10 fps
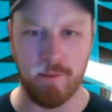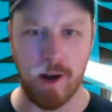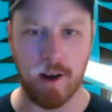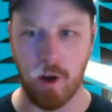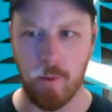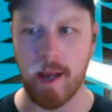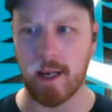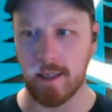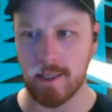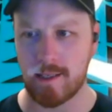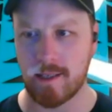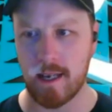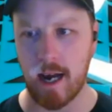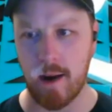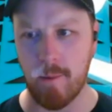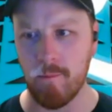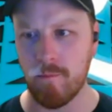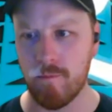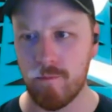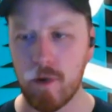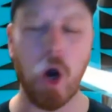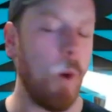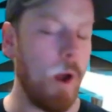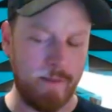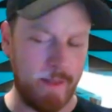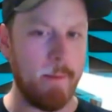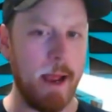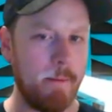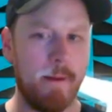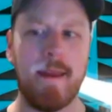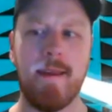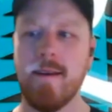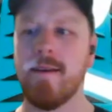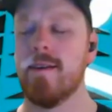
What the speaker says: Brownlow medalist, whoever that may be.